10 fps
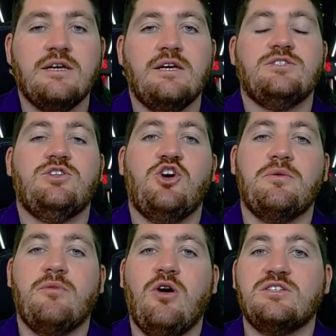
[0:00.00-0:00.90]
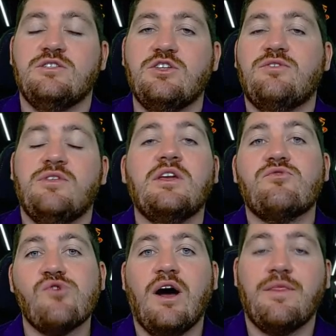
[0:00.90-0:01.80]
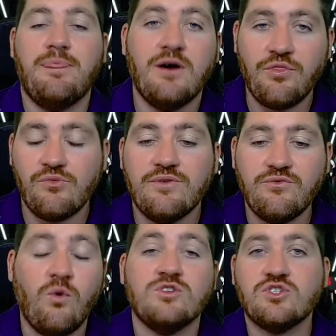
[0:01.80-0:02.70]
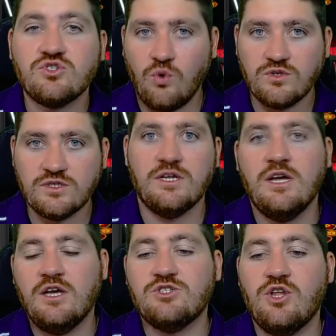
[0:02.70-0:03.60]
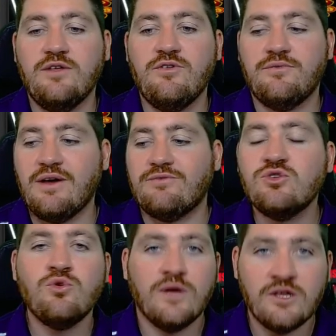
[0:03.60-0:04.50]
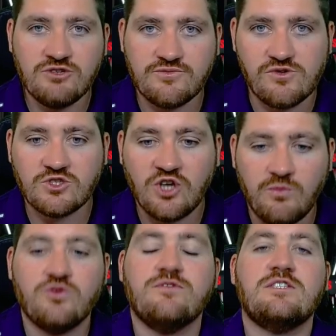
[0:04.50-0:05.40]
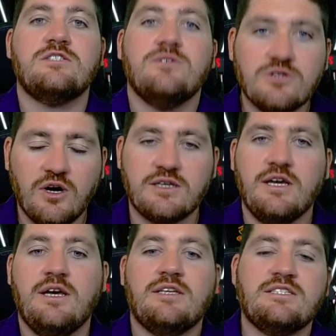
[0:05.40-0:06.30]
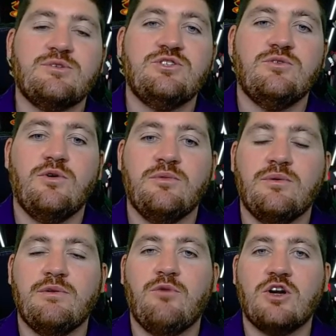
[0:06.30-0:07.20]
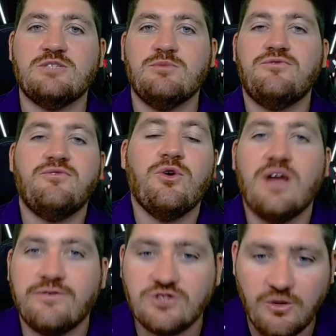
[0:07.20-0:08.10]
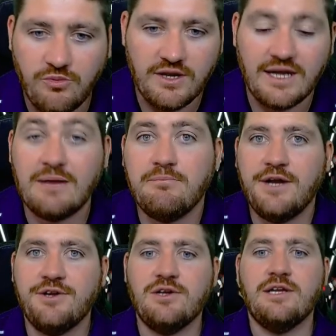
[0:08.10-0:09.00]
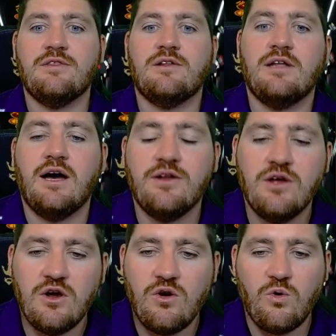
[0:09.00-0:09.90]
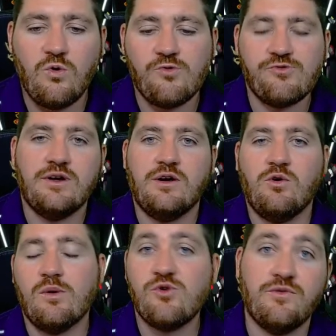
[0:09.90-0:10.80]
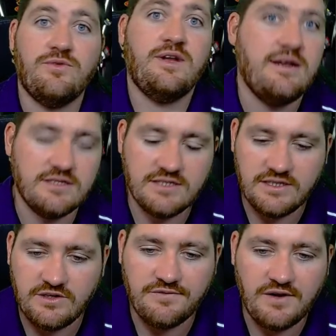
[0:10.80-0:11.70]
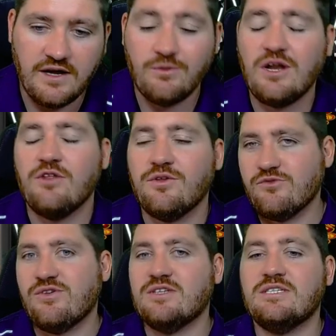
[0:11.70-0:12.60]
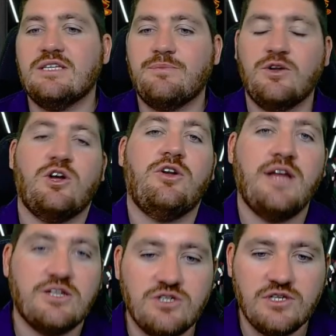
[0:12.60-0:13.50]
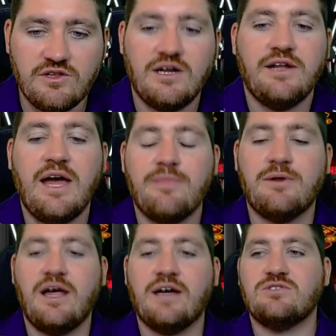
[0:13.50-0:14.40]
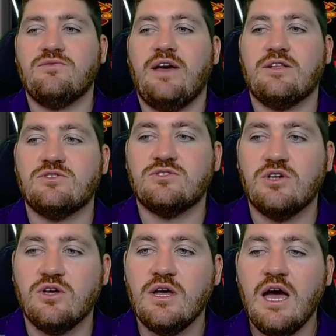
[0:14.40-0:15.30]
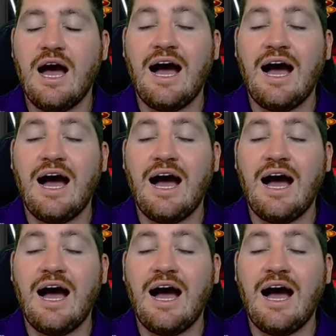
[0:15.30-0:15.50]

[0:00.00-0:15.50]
Chido Obi Martin, then you're thinking, right, that three forwards are sorted. So that even if you have two injuries, for example, you've still got some of Chido Obi Martin before you have to start putting like a Manu leading the line or a Bruno Fernandes leading in the line. I don't think we really see that, but a guy naturally in the line and the likes of that. So I